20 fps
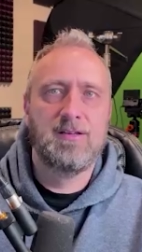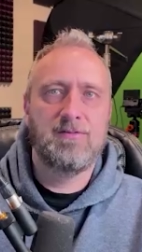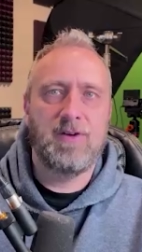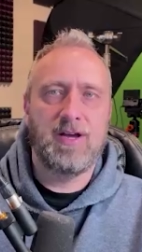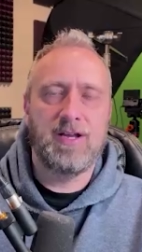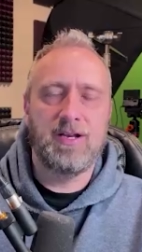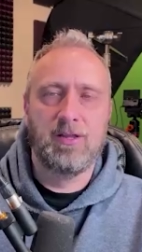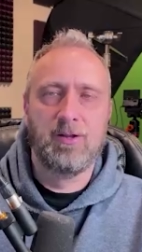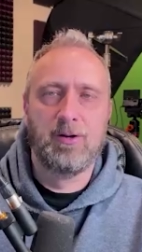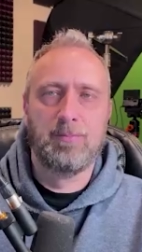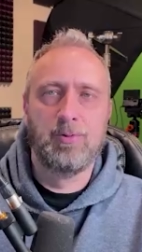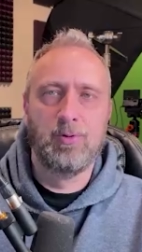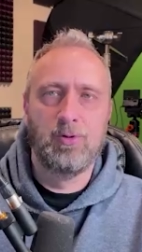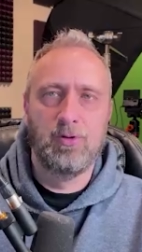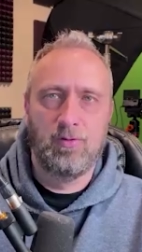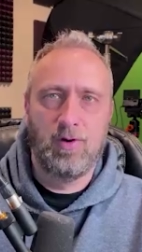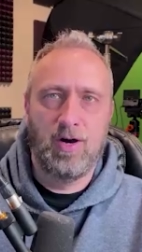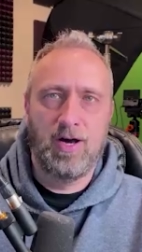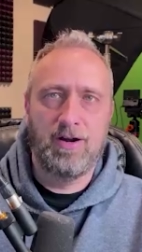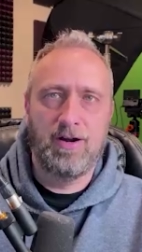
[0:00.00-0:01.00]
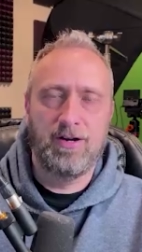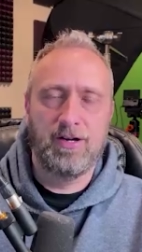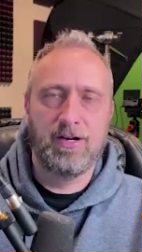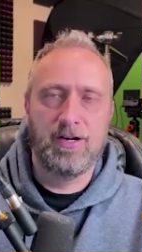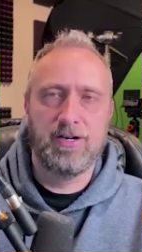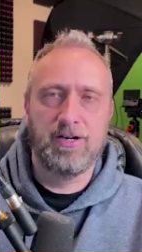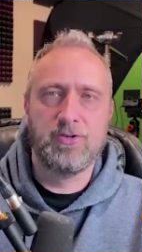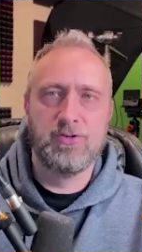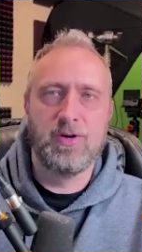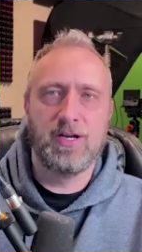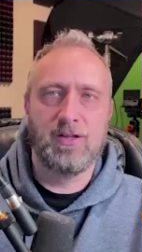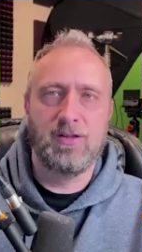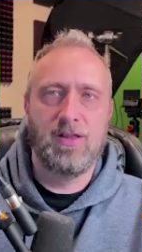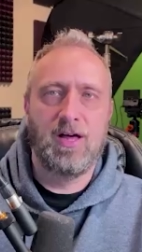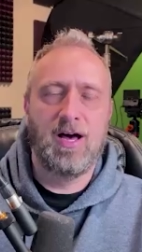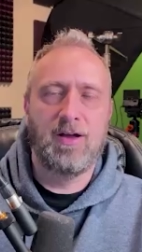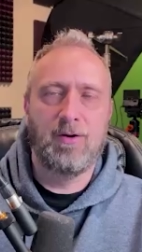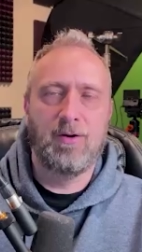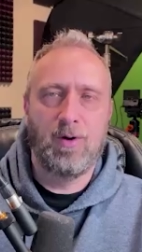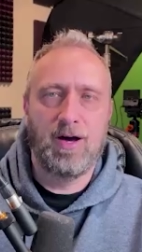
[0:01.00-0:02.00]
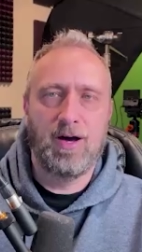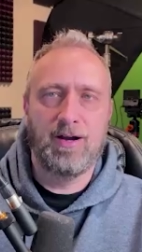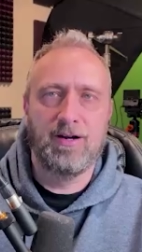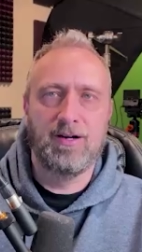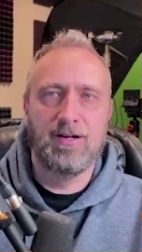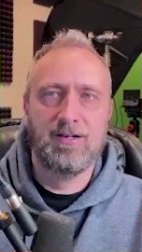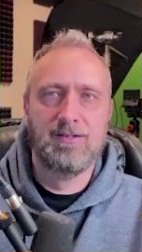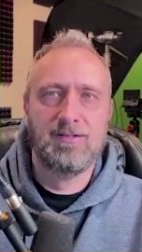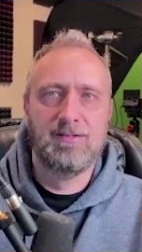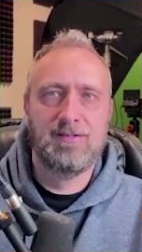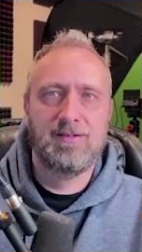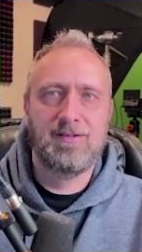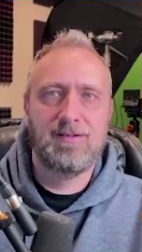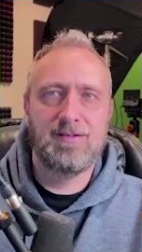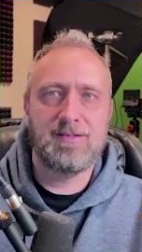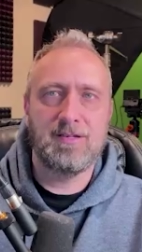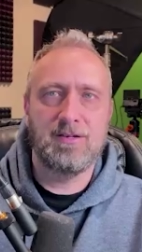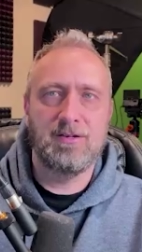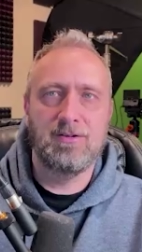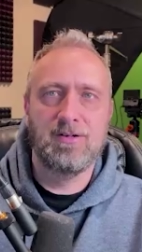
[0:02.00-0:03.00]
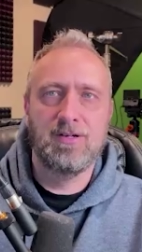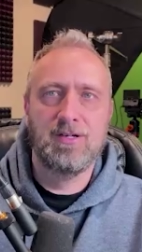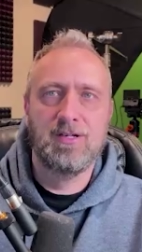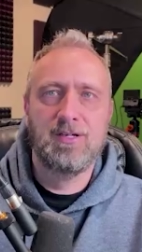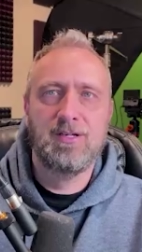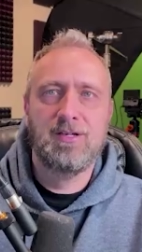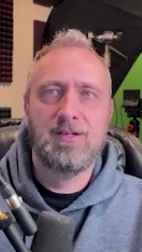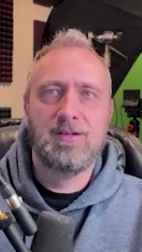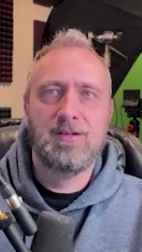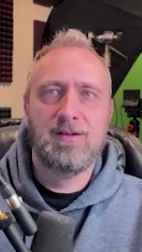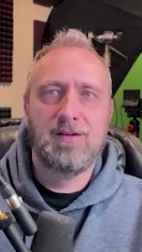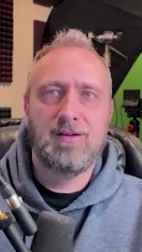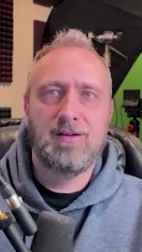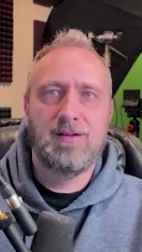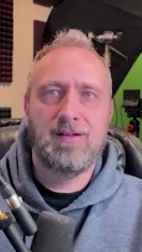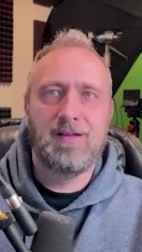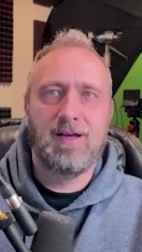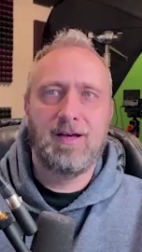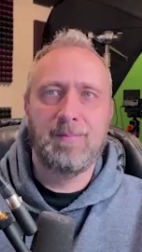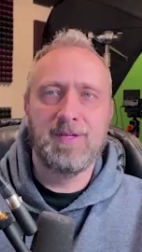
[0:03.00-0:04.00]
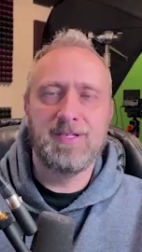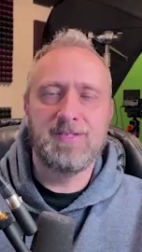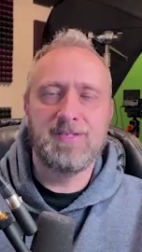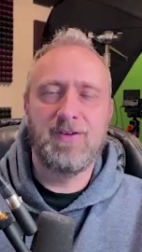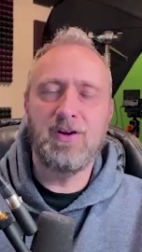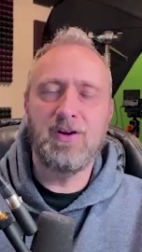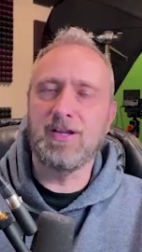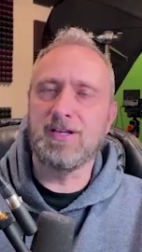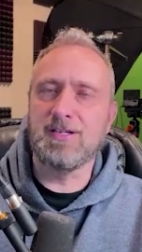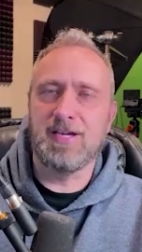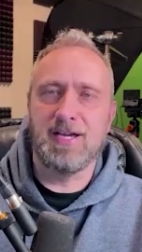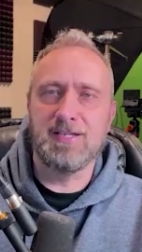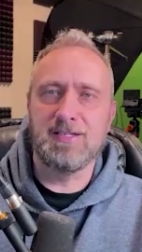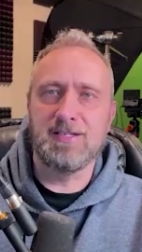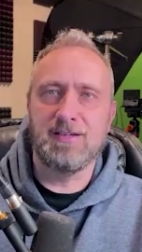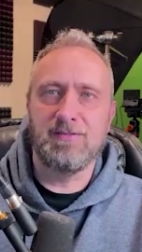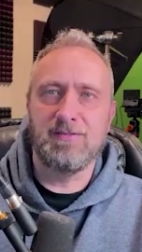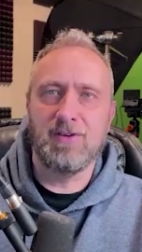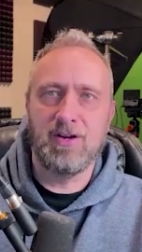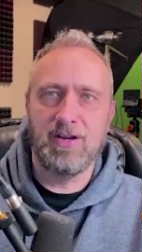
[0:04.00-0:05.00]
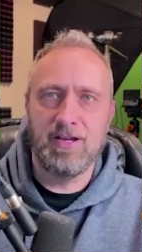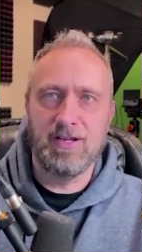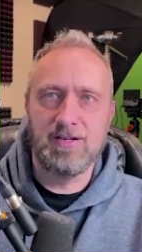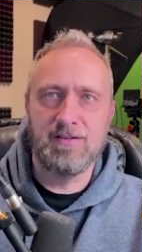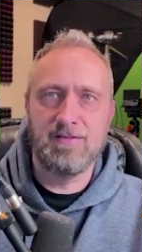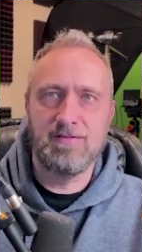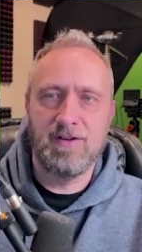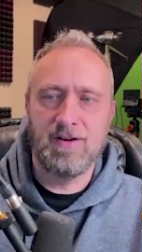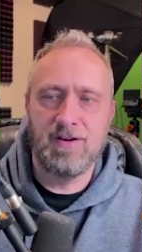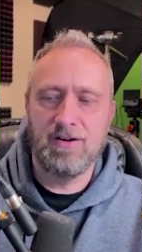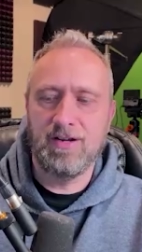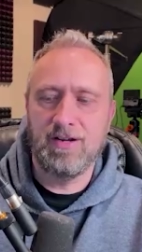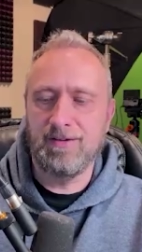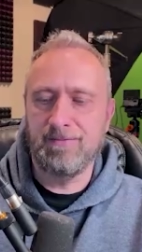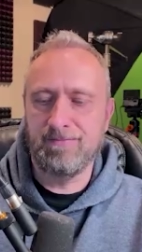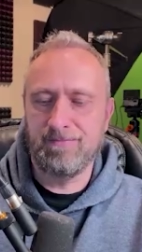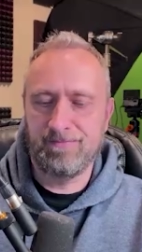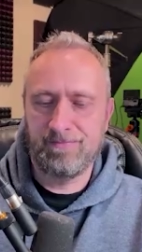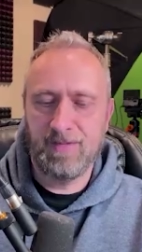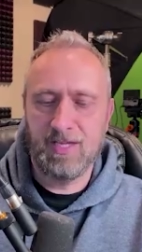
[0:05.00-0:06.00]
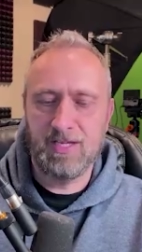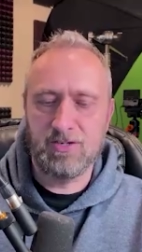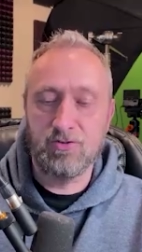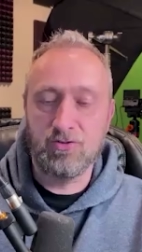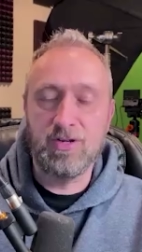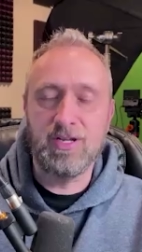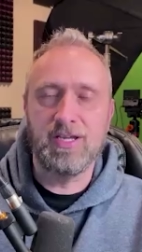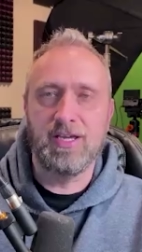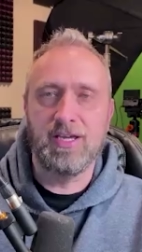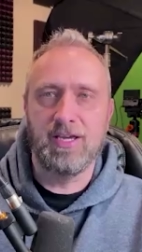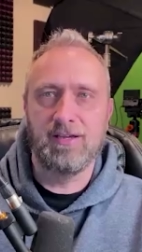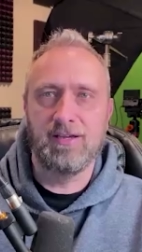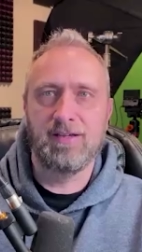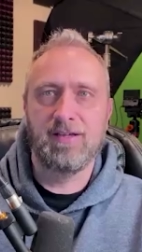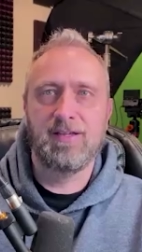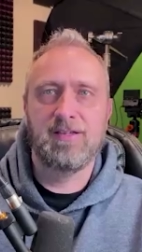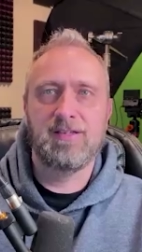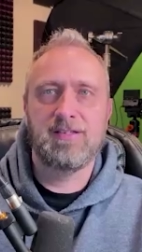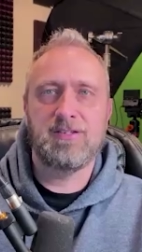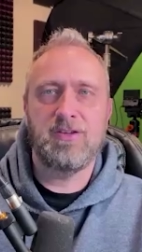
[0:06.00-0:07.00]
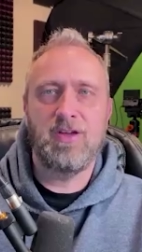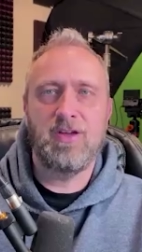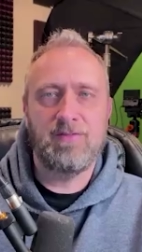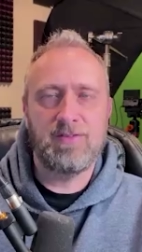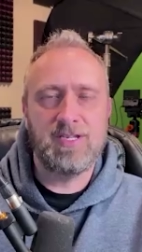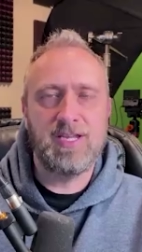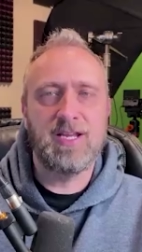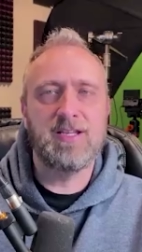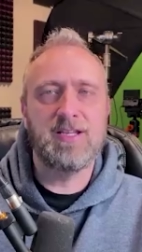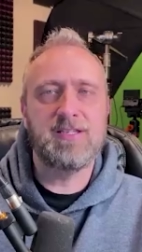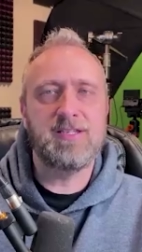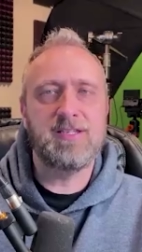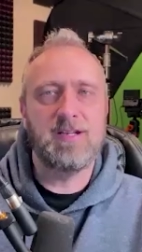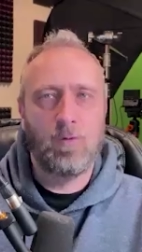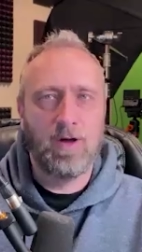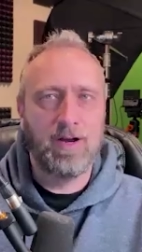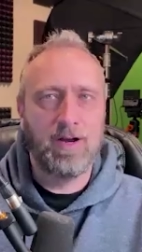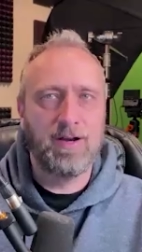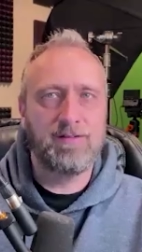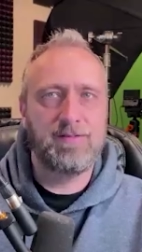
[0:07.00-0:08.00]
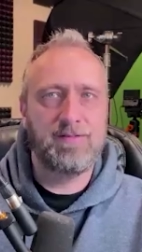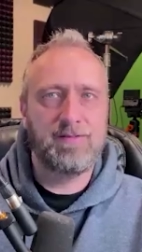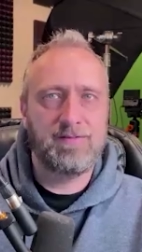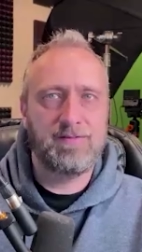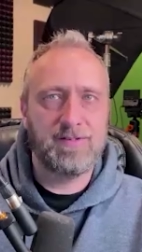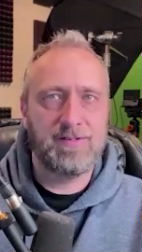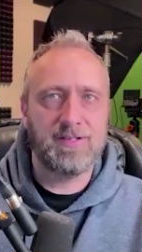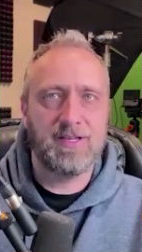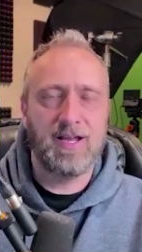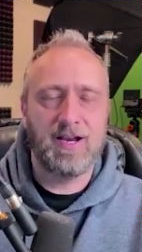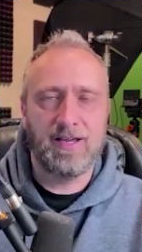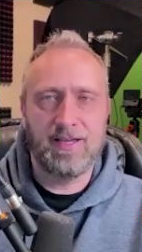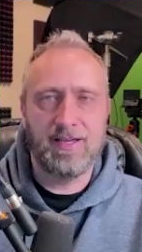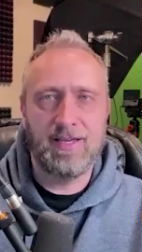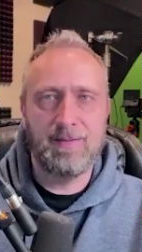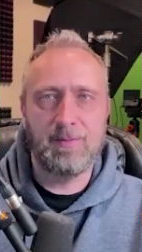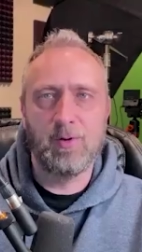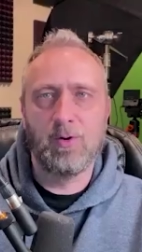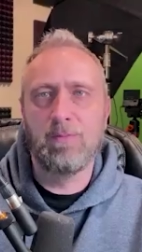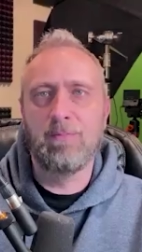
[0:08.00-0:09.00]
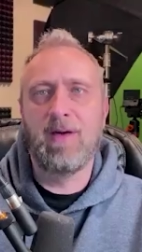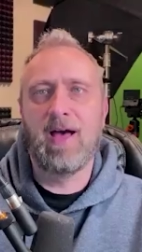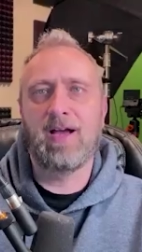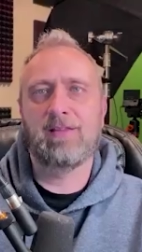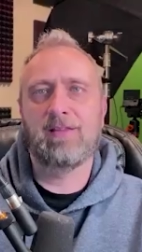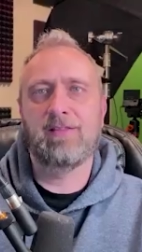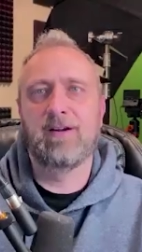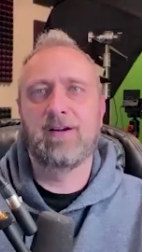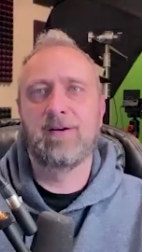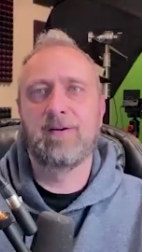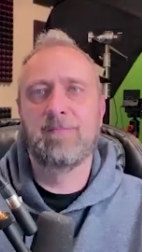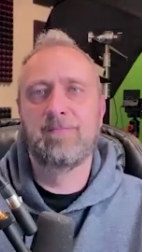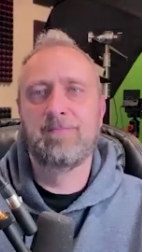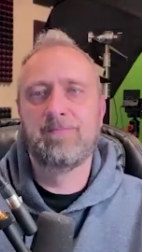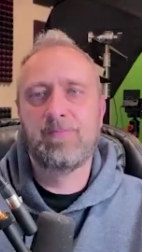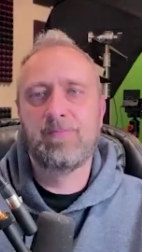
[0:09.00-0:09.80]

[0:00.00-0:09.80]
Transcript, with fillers: a little pool of water, you're going to drink a lot of water. So it's very enticing, very intriguing. So you have a tendency to want to just kind of keep going back there.